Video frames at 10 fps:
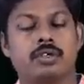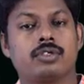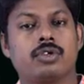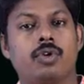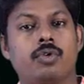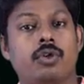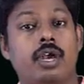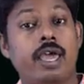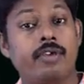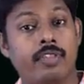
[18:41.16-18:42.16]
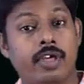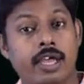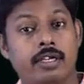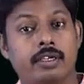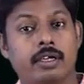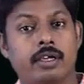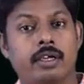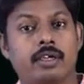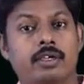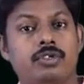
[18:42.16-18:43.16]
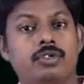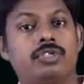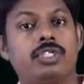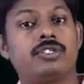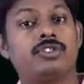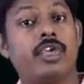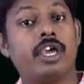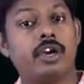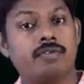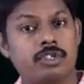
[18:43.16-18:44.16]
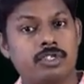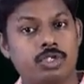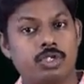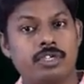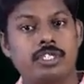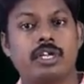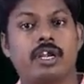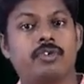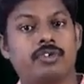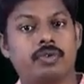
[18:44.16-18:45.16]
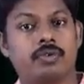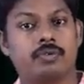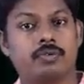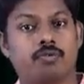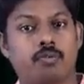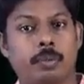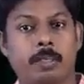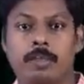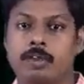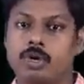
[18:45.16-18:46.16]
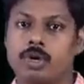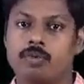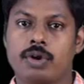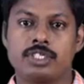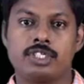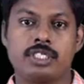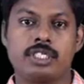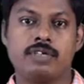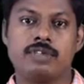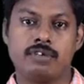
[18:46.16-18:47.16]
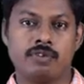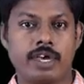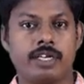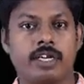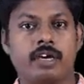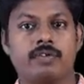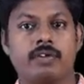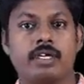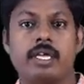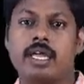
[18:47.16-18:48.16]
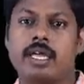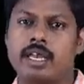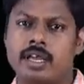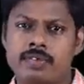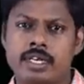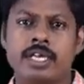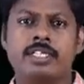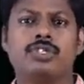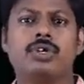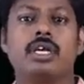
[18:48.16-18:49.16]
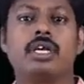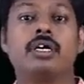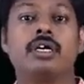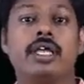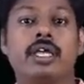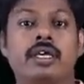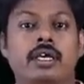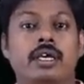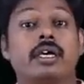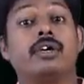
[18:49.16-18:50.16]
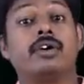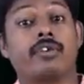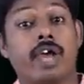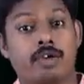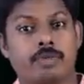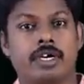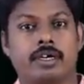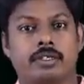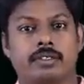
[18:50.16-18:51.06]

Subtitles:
So like that, you just think of the situation around you. You are watching TV right now. Nowadays, you are learning grammar.